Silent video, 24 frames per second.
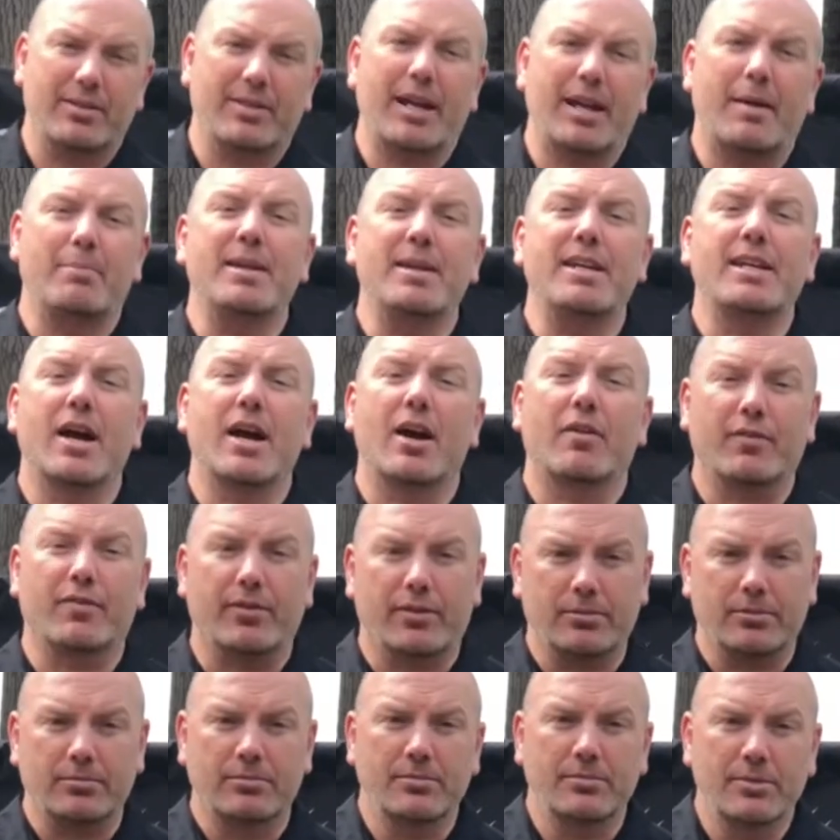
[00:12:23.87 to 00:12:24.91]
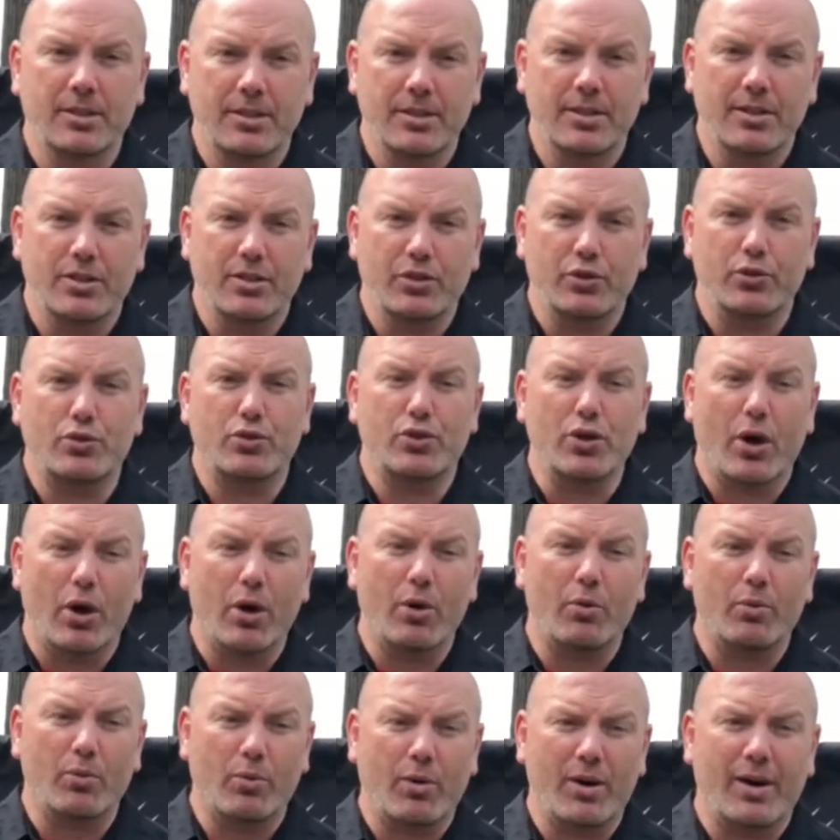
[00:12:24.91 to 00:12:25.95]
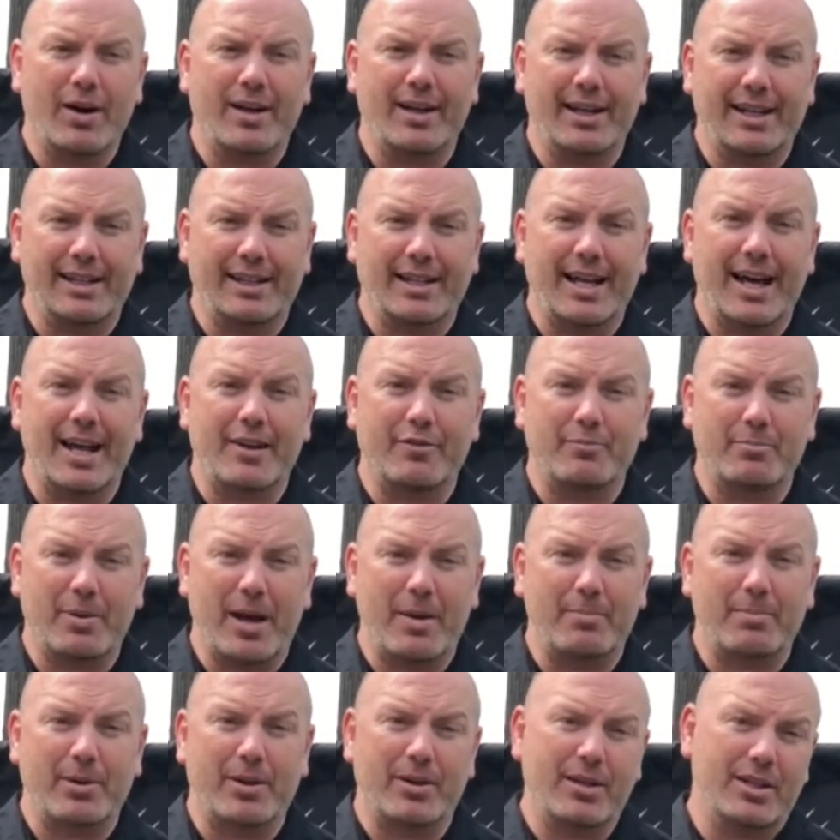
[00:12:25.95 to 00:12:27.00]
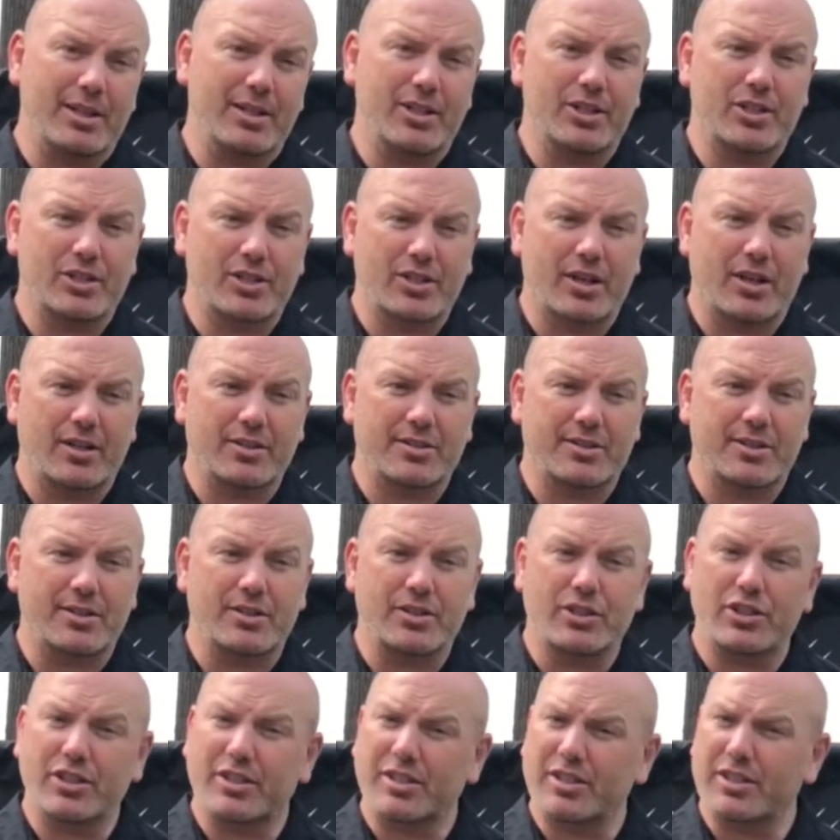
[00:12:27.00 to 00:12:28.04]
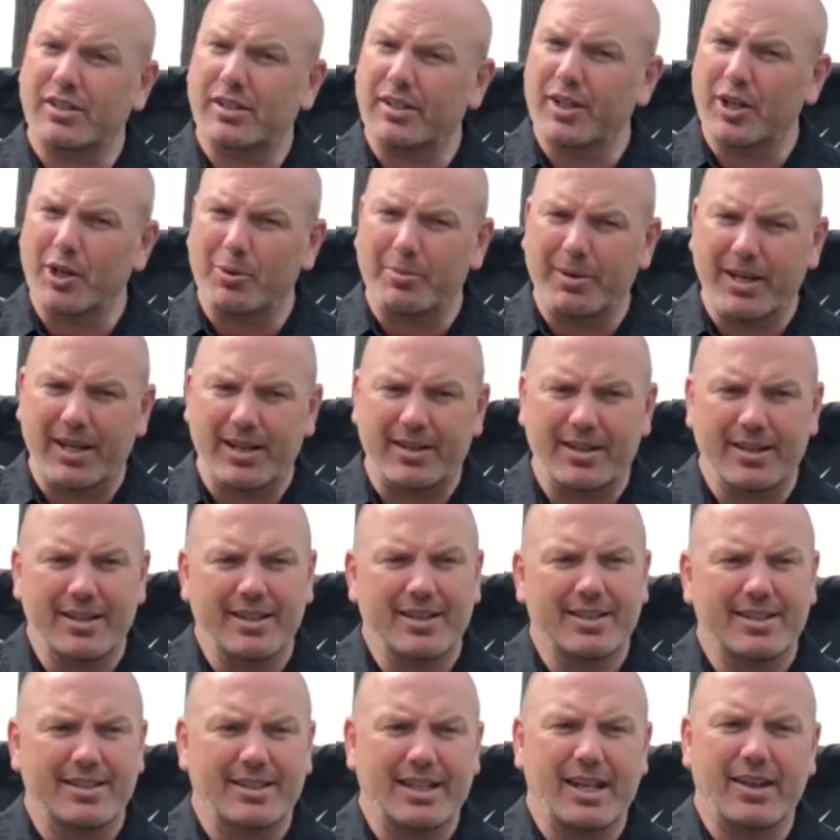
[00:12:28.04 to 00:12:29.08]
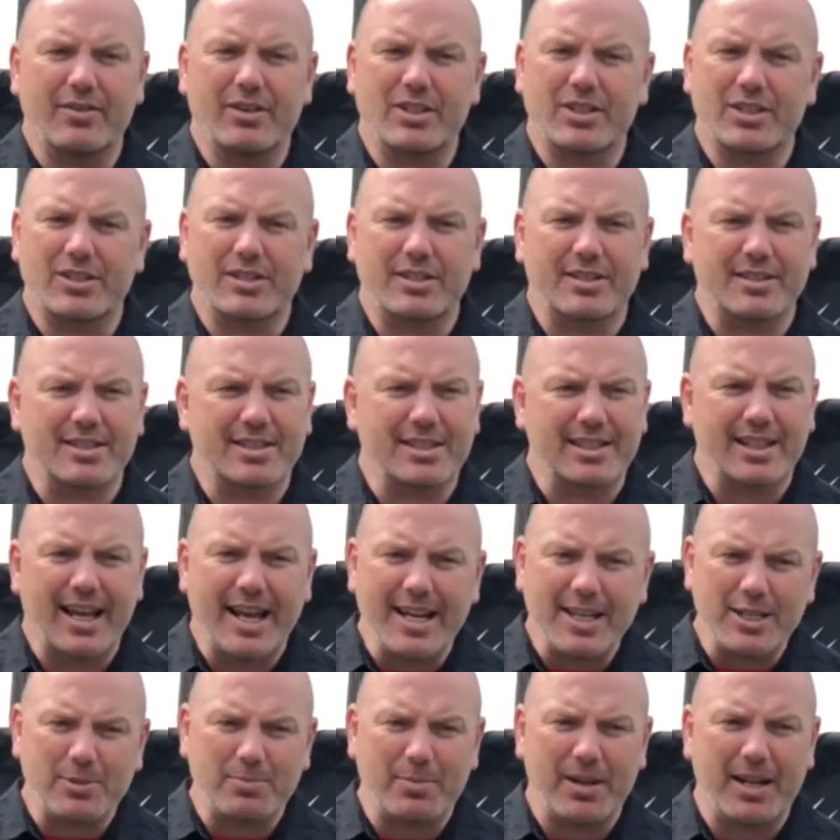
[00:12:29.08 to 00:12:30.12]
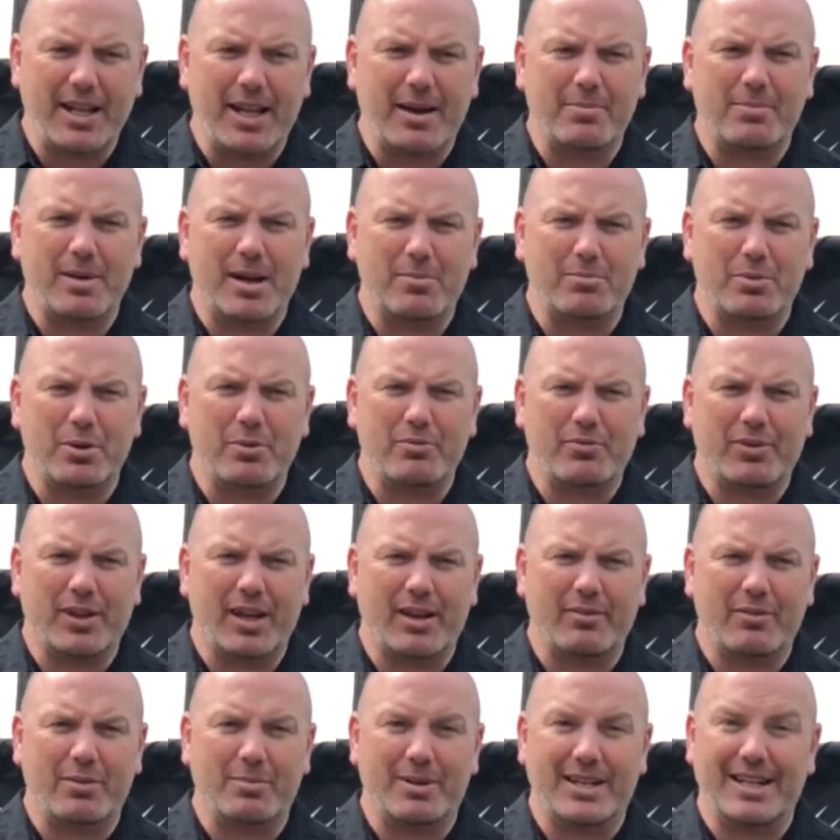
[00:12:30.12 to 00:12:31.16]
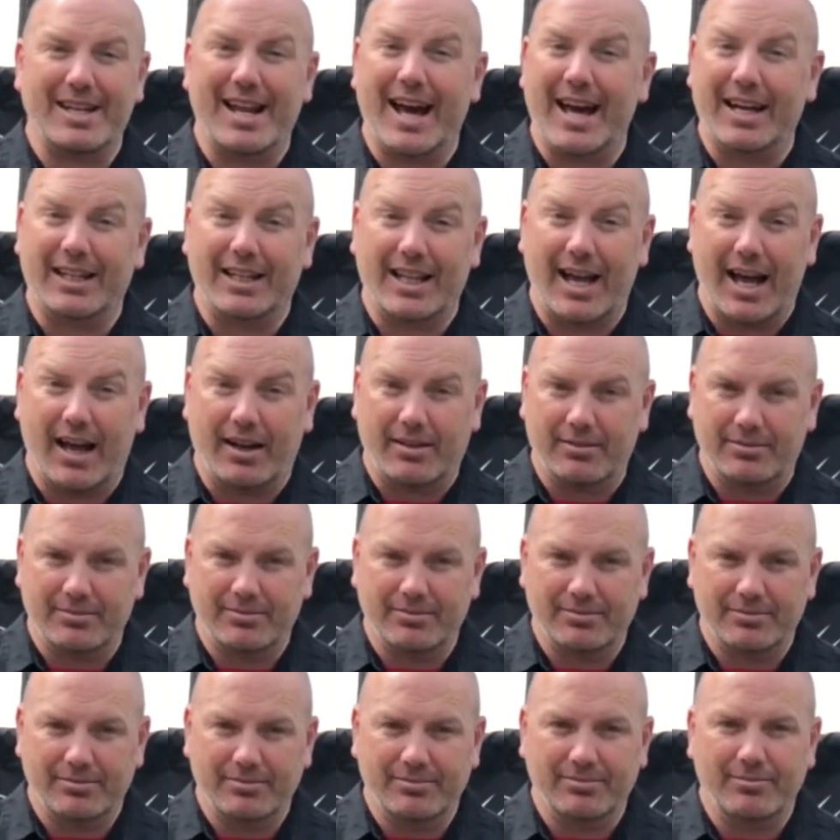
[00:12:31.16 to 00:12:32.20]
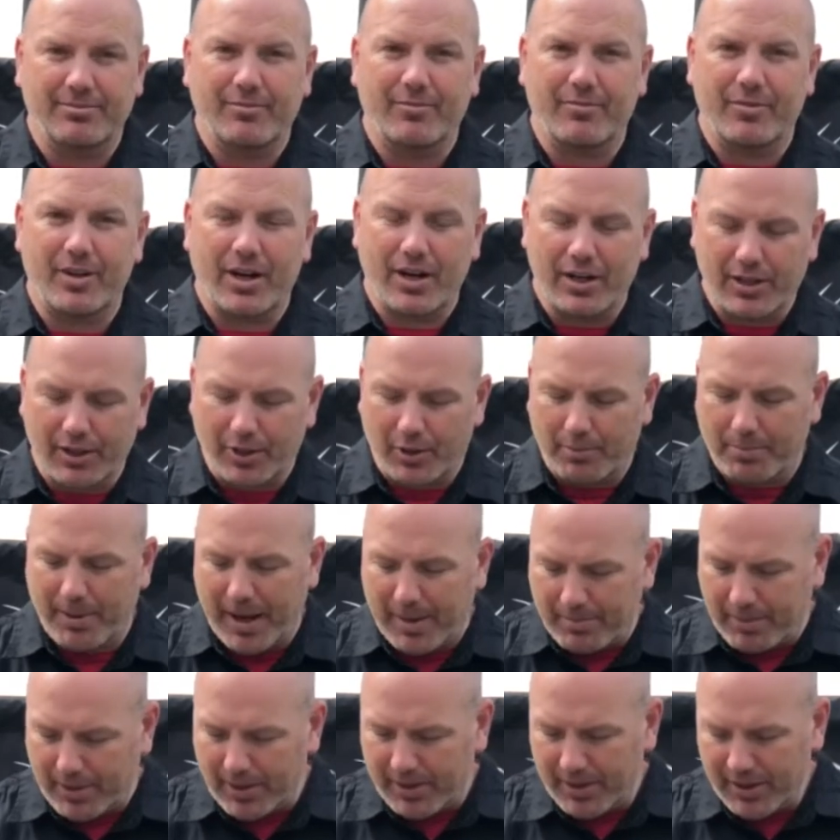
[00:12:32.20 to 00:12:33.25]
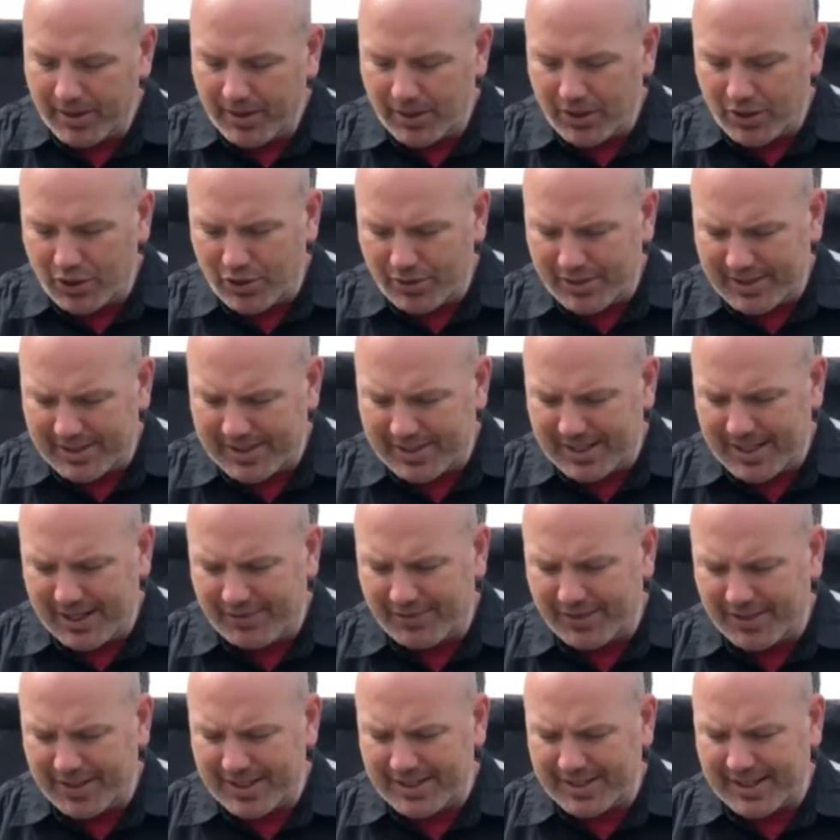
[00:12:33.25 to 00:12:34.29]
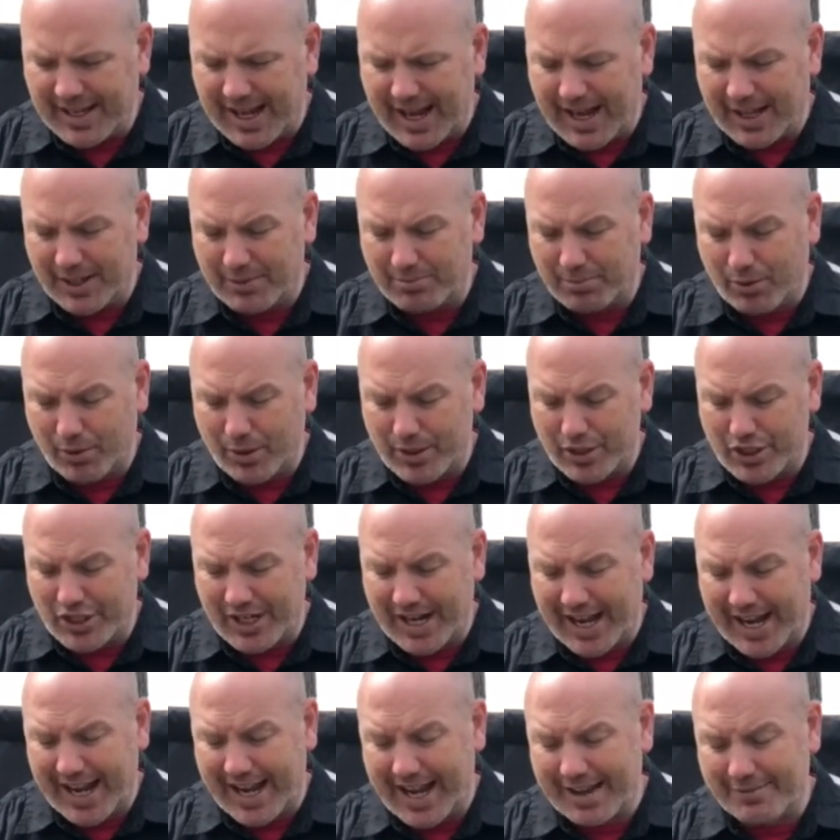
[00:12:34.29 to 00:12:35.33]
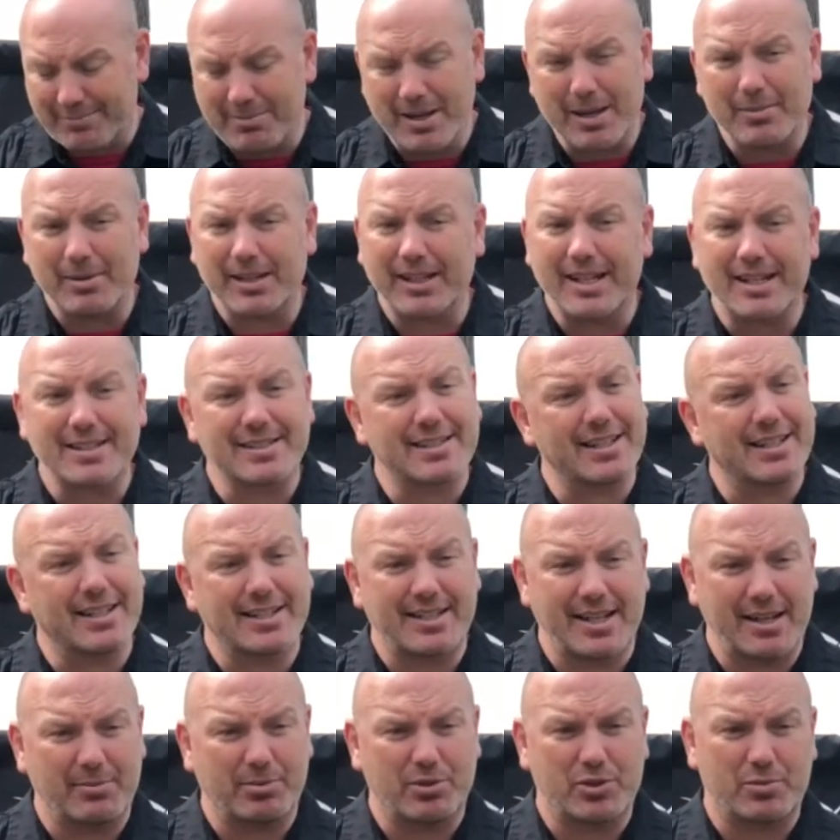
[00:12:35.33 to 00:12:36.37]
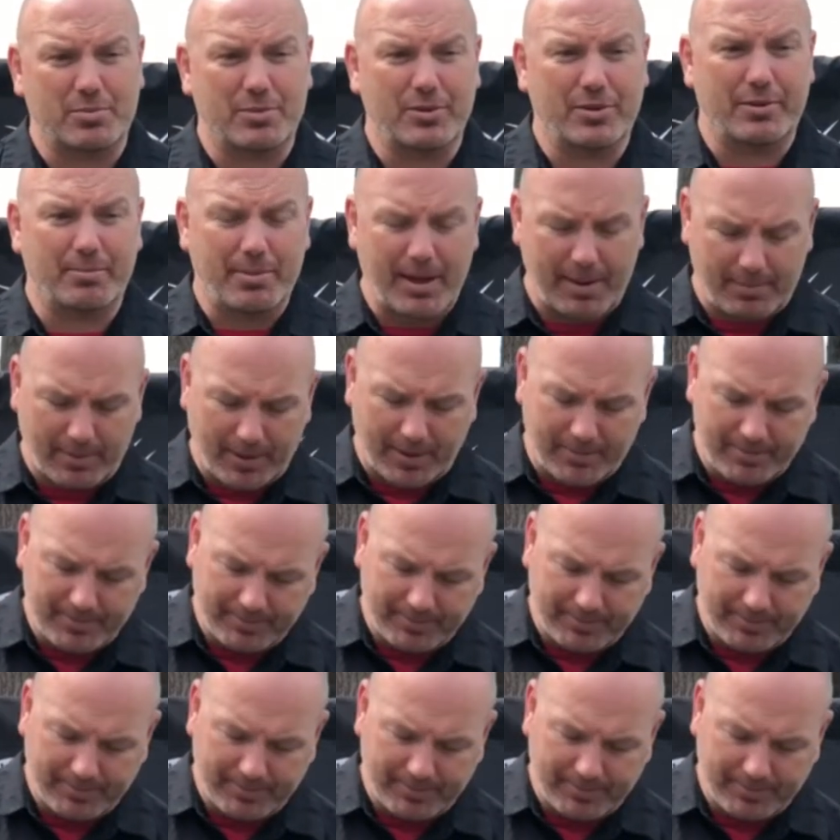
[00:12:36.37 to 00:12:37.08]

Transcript: Now be careful. You don't want a lot of pepper in your salsa. Just a little bit to give it just the slightest bit of that peppery flavor, but not a lot. Very little pepper. You can see for this gallon portion, I have maybe less than a tablespoon of pepper.